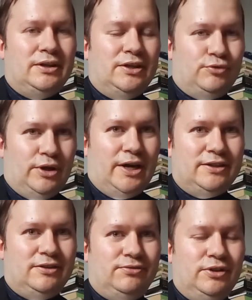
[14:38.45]
If you
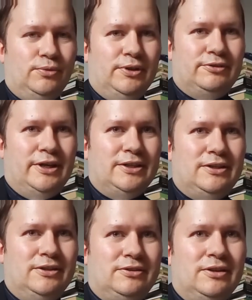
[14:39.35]
like this video, please
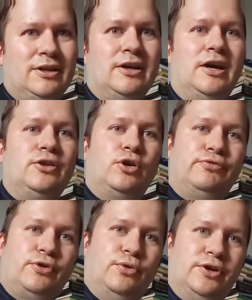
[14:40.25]
like it. And
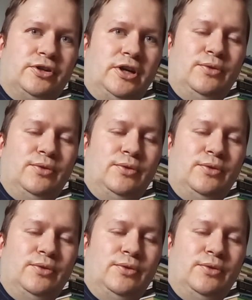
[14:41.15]
of course,